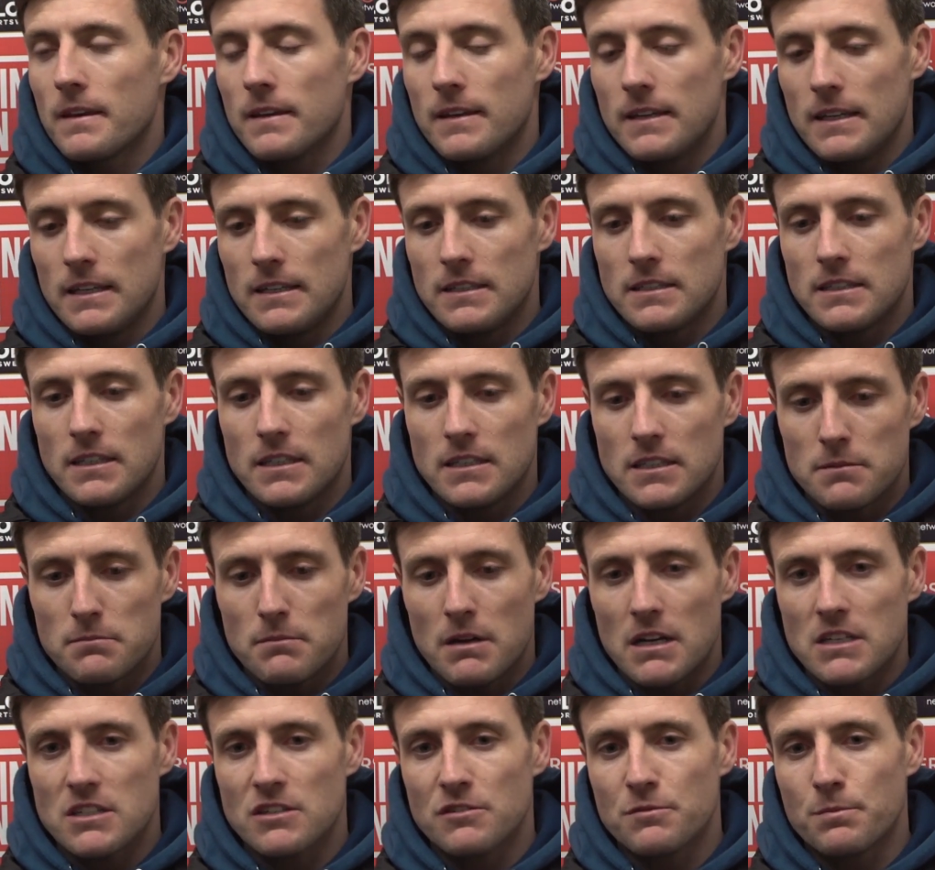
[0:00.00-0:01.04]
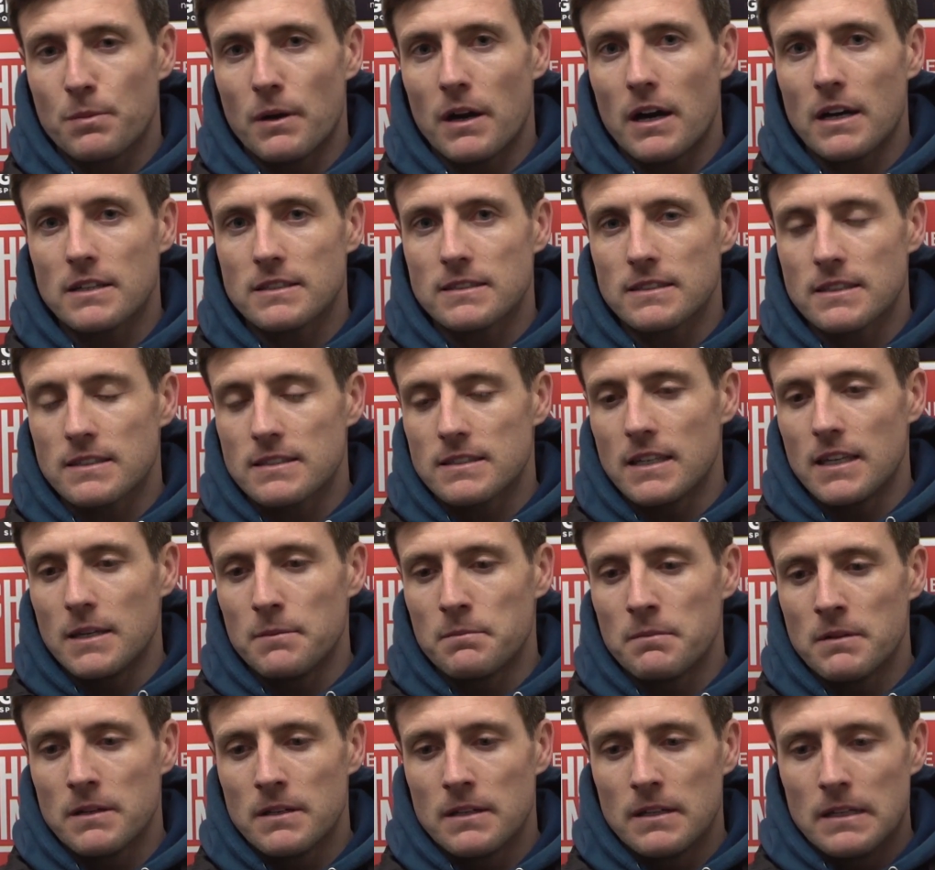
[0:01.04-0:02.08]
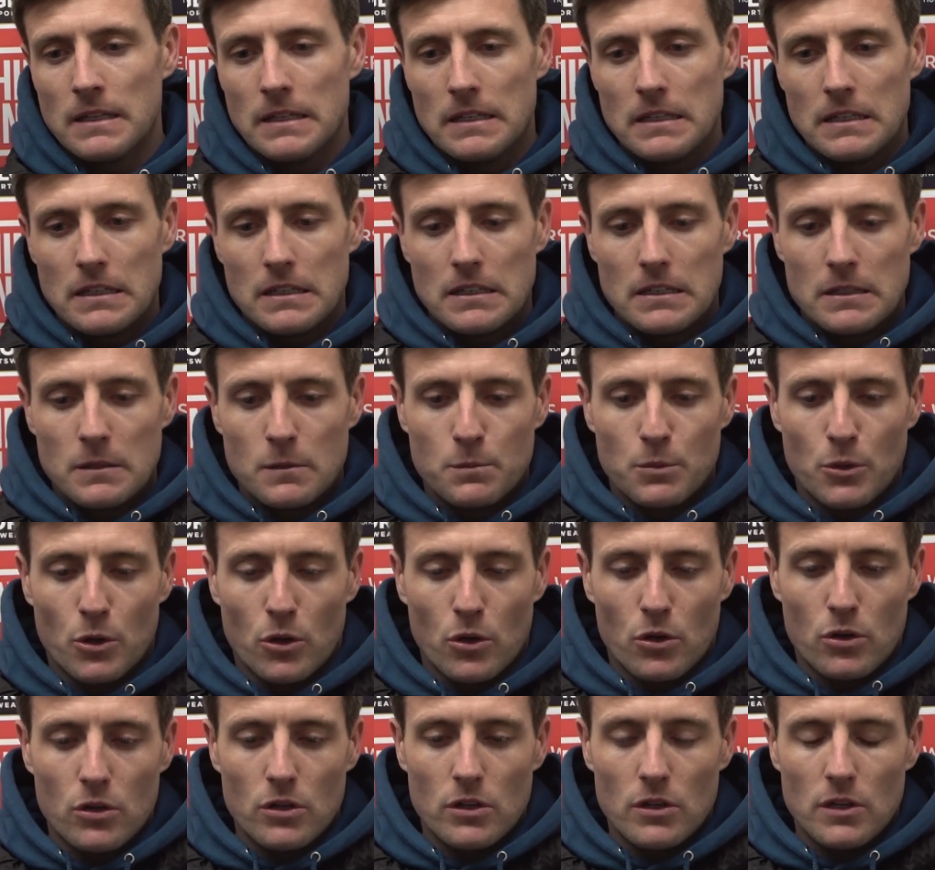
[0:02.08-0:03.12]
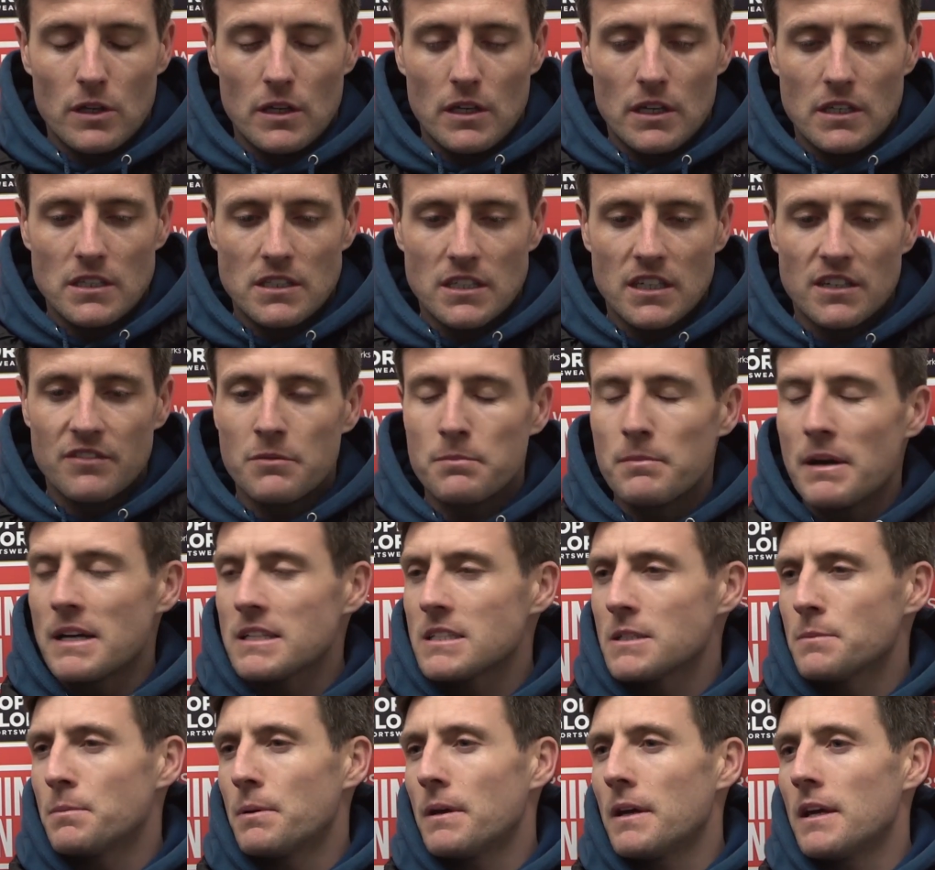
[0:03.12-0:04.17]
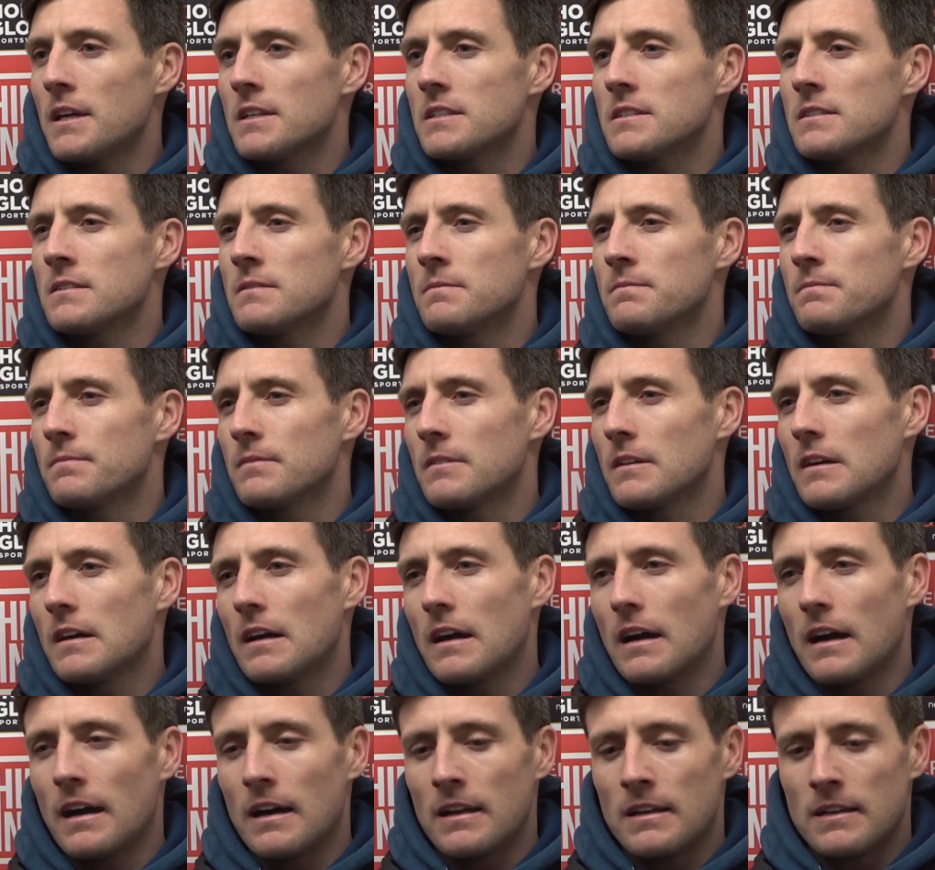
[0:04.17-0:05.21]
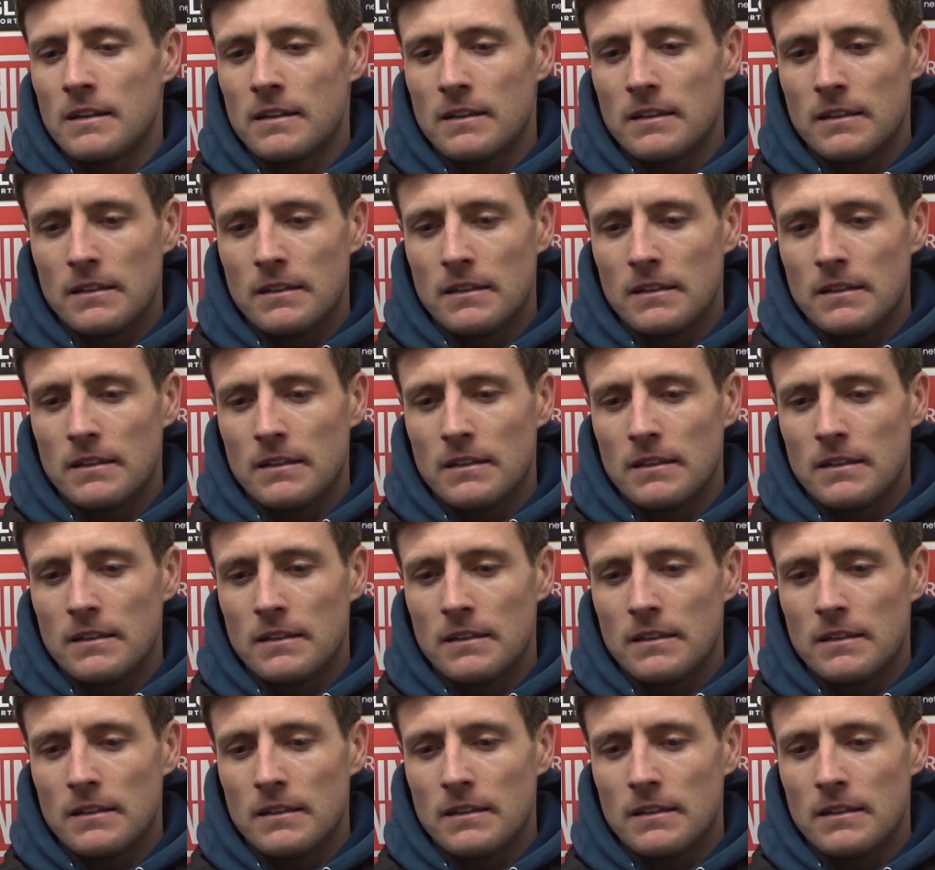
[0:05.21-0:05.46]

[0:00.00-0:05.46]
He's a massive part of the team, but he's an even better person, and